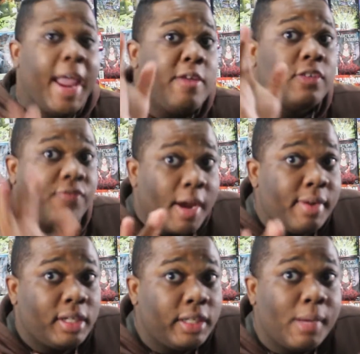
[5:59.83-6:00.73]
and he was
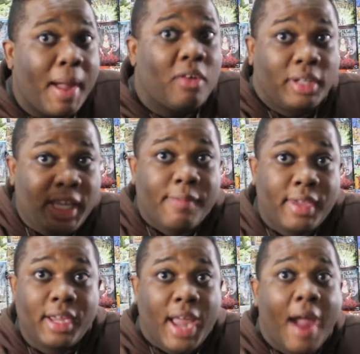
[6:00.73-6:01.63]
very clear about
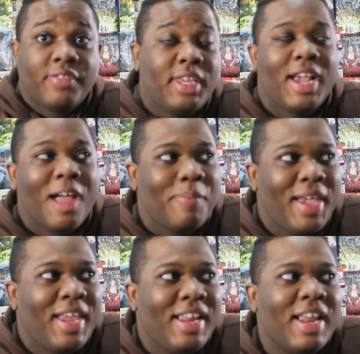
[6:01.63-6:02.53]
leaving after he got
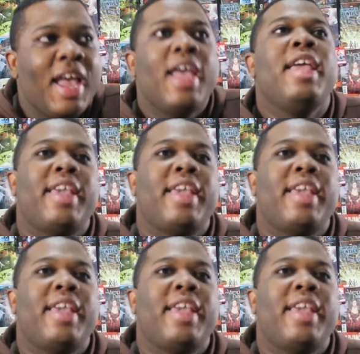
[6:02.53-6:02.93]
paid, he